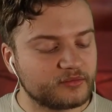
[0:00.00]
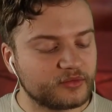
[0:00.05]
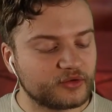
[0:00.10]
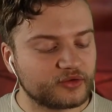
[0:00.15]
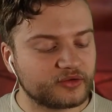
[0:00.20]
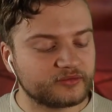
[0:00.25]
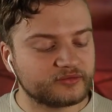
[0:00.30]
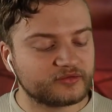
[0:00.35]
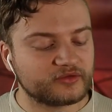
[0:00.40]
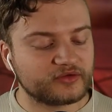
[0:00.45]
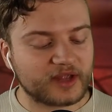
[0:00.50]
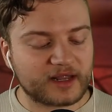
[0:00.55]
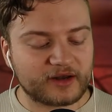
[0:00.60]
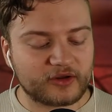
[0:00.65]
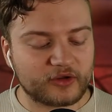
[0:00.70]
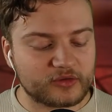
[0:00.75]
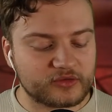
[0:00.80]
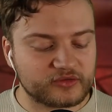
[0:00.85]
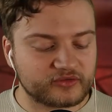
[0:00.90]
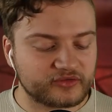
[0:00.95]
Book of
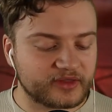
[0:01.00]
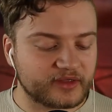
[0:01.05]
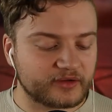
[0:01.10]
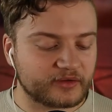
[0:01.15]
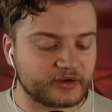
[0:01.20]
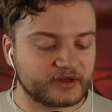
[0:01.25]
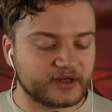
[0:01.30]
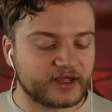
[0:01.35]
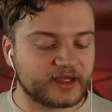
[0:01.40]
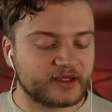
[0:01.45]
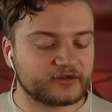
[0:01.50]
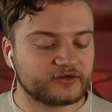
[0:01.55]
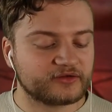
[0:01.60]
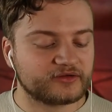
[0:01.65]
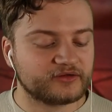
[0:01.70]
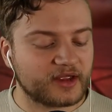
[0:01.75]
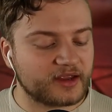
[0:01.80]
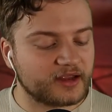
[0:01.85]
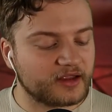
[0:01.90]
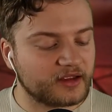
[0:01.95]
Shadows there are
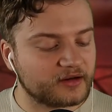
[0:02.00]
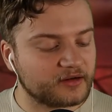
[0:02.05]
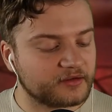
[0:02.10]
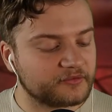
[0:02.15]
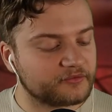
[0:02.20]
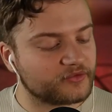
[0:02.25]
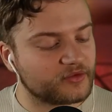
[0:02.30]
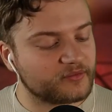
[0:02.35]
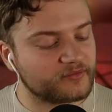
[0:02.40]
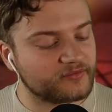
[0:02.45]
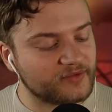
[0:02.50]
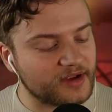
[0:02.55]
texts taken from